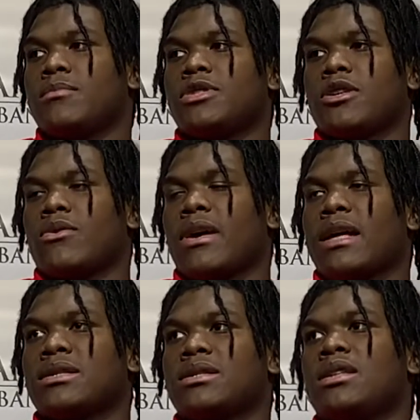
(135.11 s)
So,
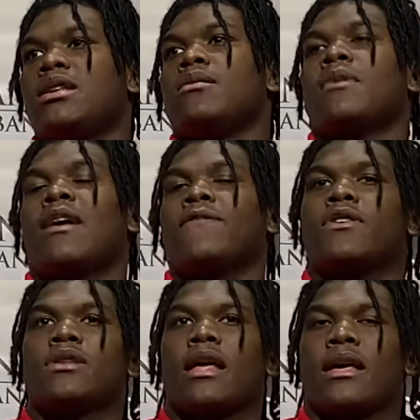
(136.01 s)
as a team, I feel
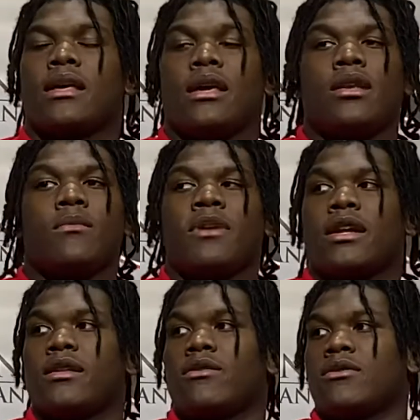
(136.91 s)
like
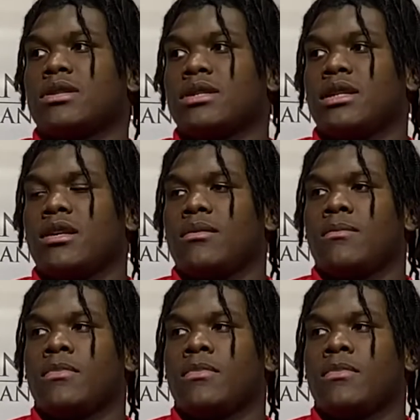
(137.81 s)
anybody on the team